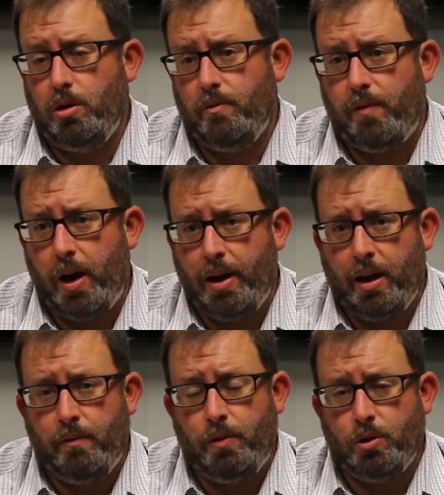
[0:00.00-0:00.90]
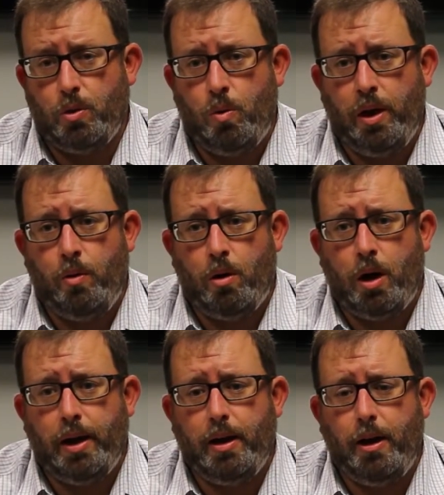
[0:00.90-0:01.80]
and find out if there's a way where
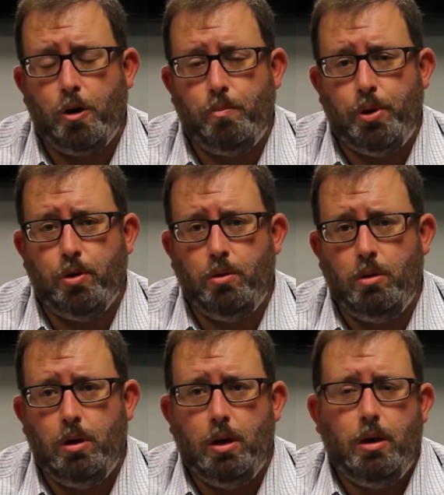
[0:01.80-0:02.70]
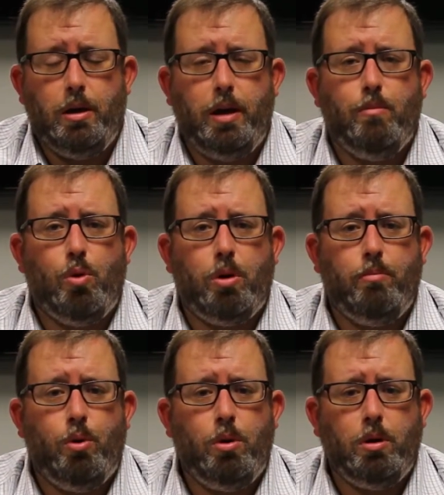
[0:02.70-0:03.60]
I can help you. And more
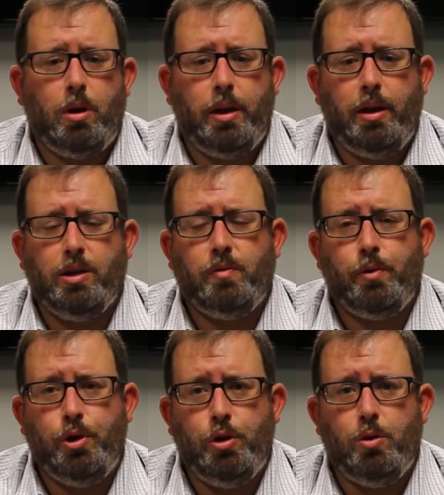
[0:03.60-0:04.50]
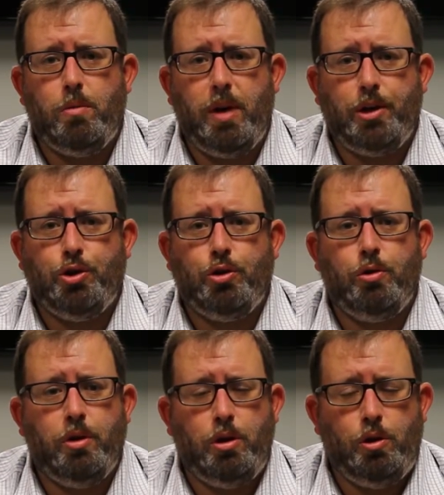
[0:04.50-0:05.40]
importantly, it's for you to make sure
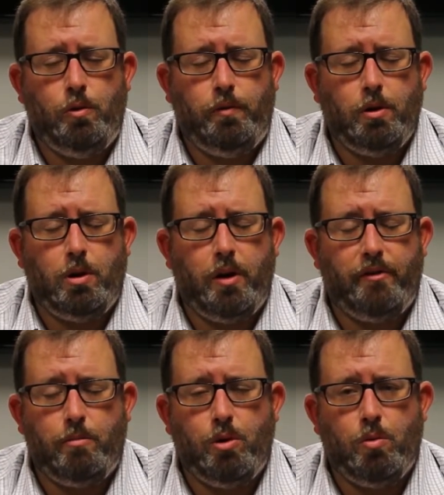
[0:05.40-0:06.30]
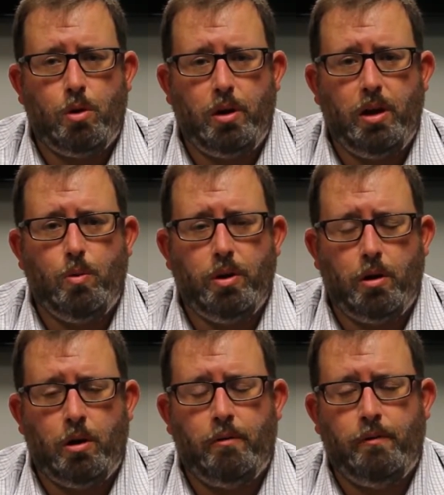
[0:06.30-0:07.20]
that you feel comfortable working with
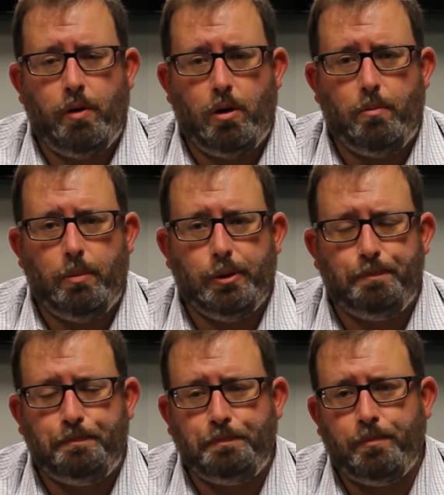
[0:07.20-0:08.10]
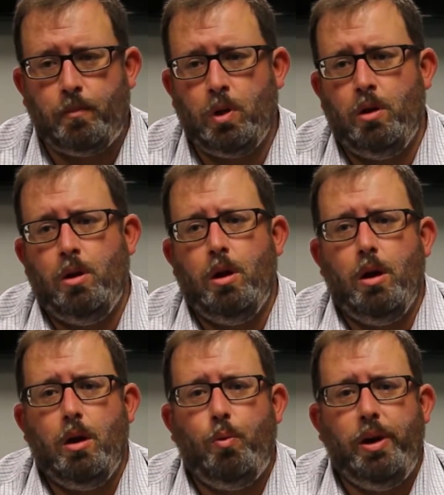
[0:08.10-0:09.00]
our firm.
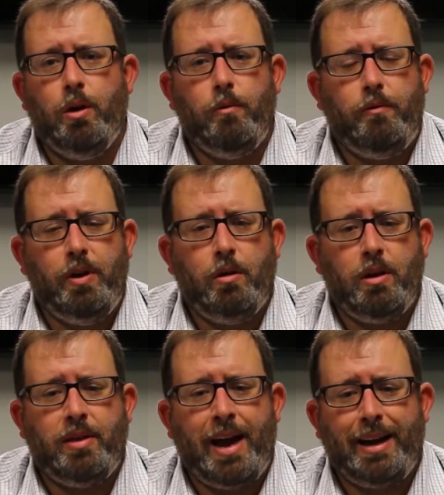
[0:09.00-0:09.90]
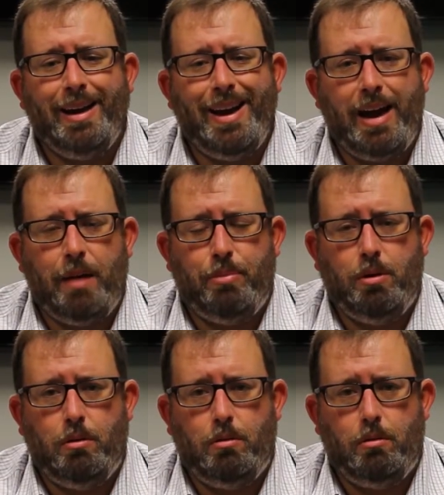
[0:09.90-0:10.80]
We don't feel that that can happen